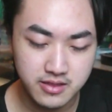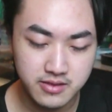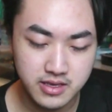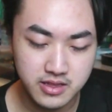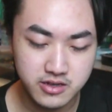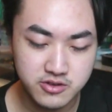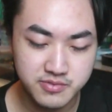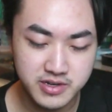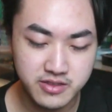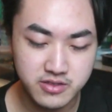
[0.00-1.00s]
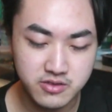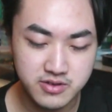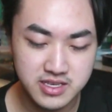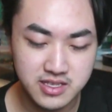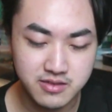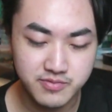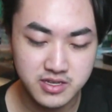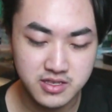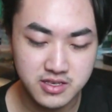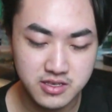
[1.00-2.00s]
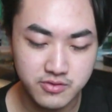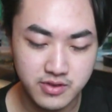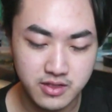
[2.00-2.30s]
Electro Spirit to reset the Prince as well.